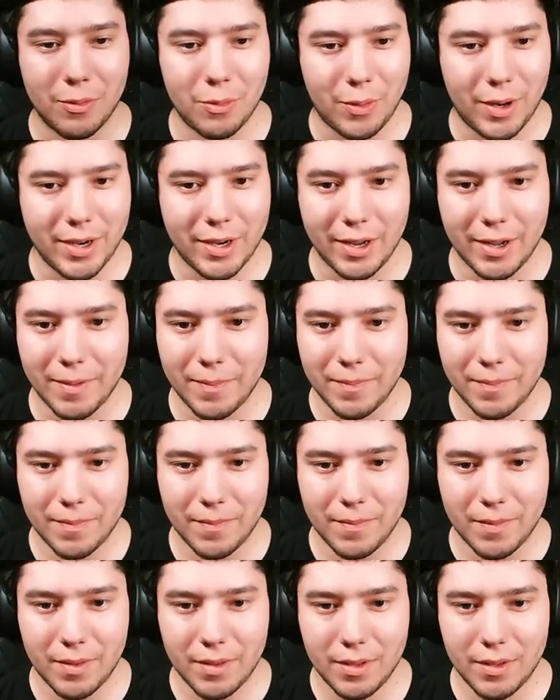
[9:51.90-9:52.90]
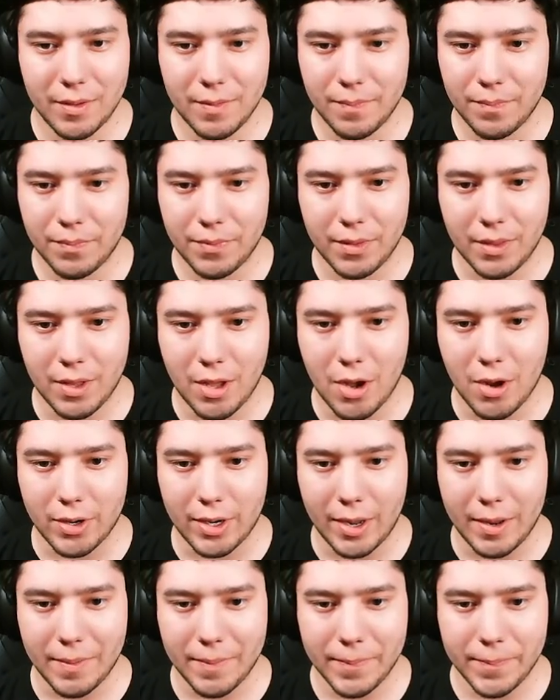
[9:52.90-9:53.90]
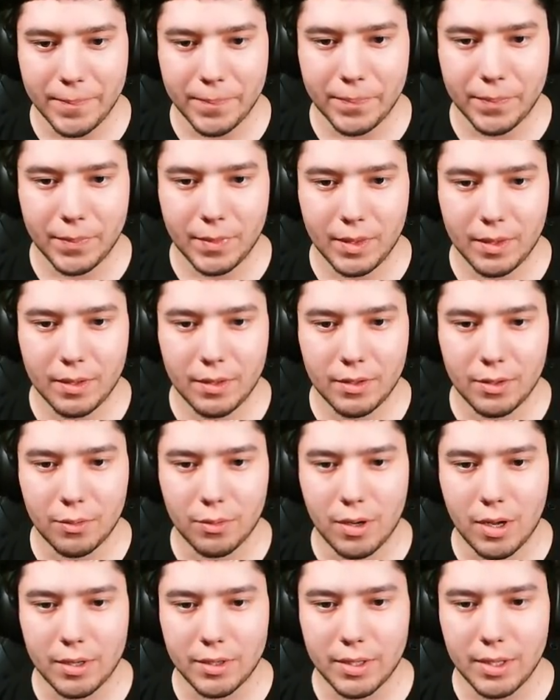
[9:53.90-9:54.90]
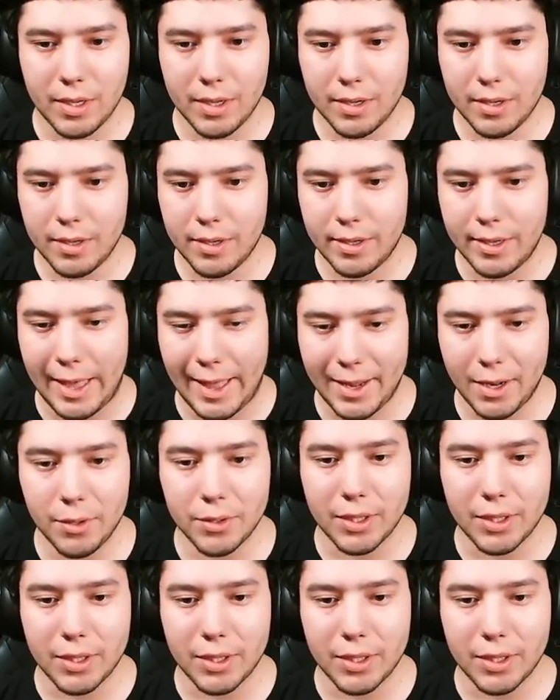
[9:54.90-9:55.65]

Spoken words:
Why not? Okay. So we're all done. And it was